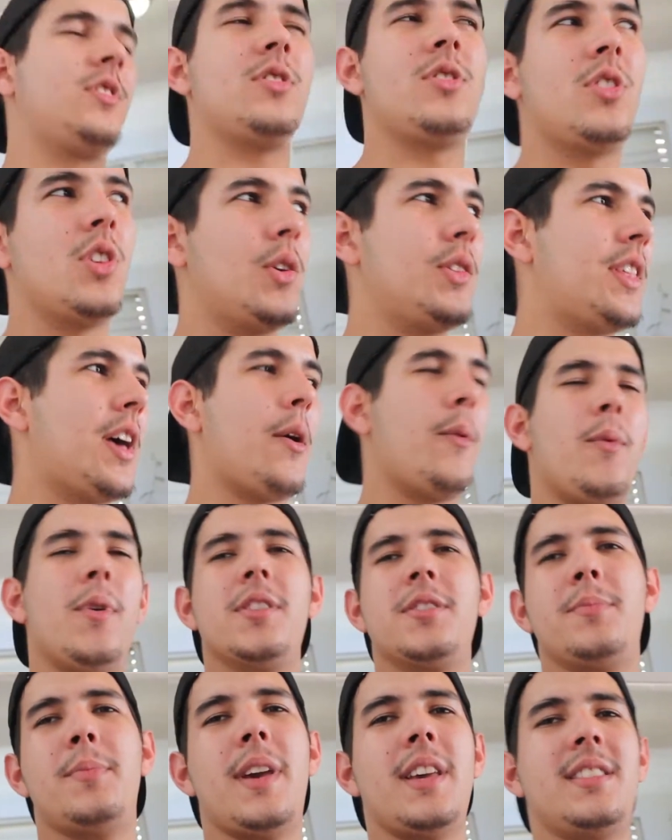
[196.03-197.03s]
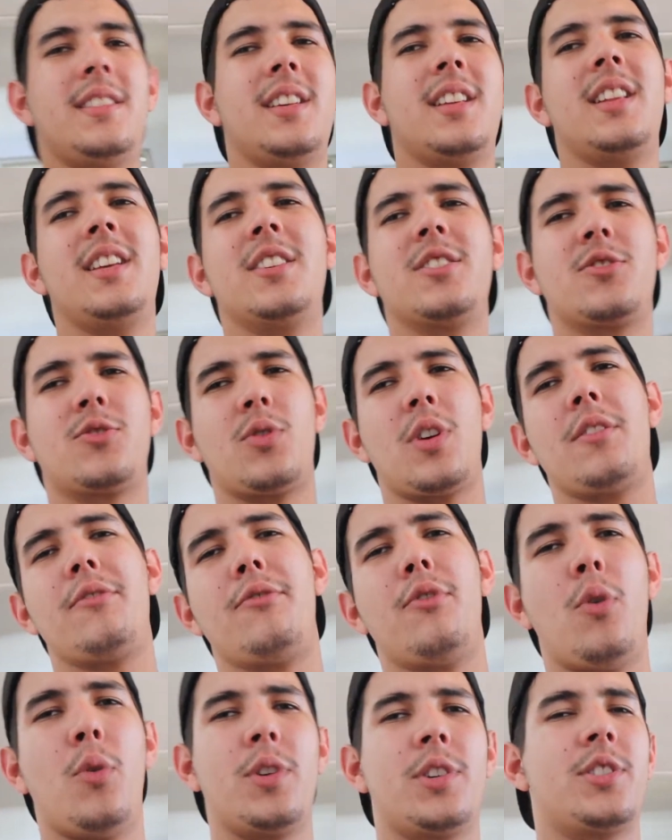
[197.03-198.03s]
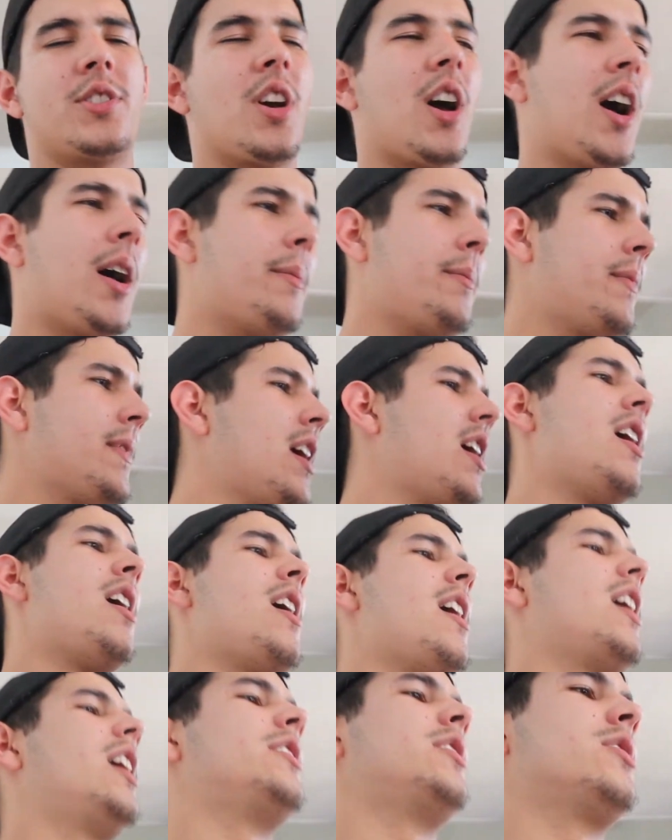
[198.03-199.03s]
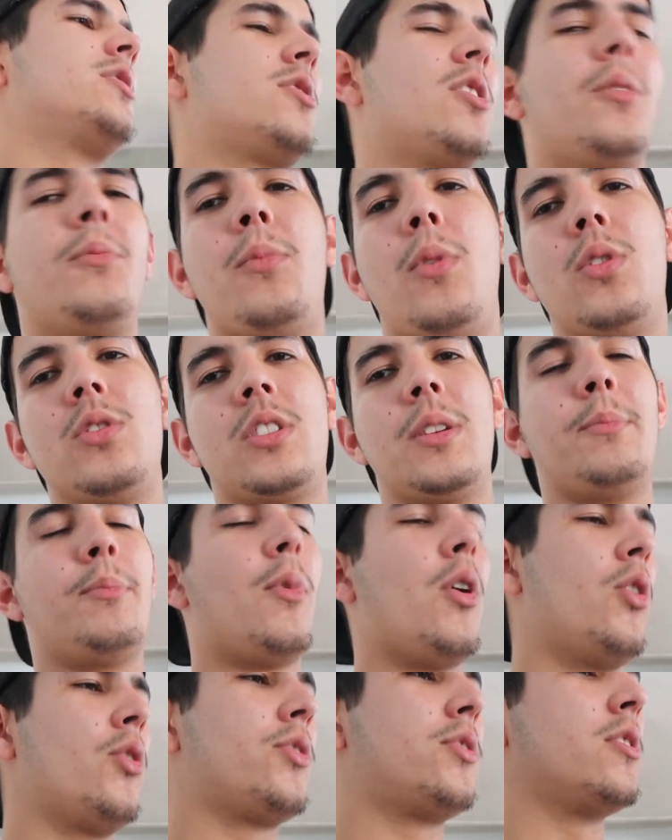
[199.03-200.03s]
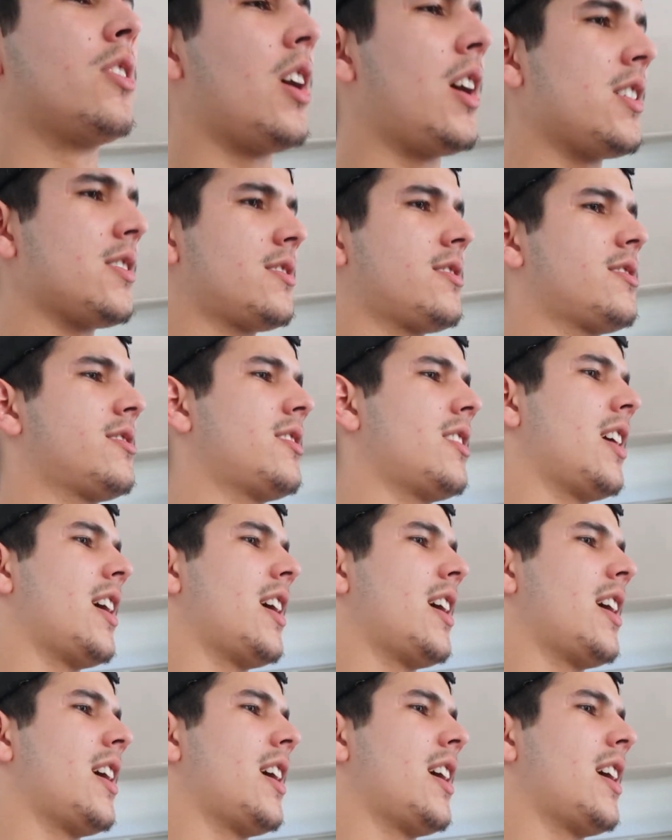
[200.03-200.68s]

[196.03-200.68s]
So that was basically a straightforward job. I just unbolted both nuts